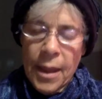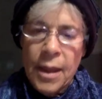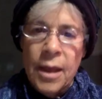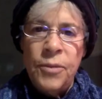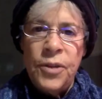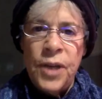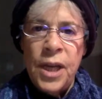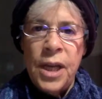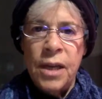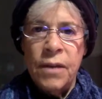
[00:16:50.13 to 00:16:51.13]
I'm
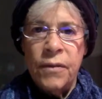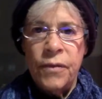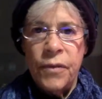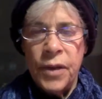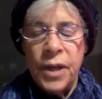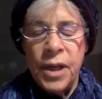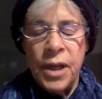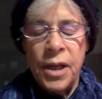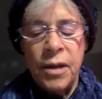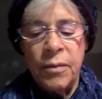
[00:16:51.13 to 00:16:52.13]
saying it for the
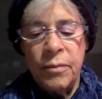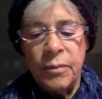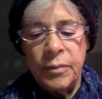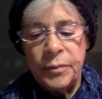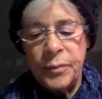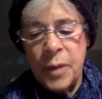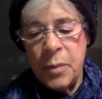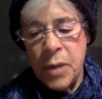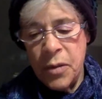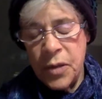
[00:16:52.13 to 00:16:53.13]
I'm
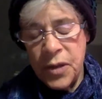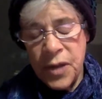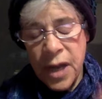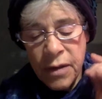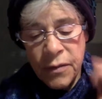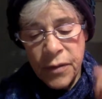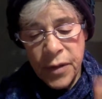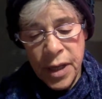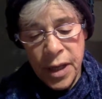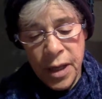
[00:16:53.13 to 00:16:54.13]
going to recite it for
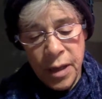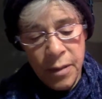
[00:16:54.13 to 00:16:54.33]
the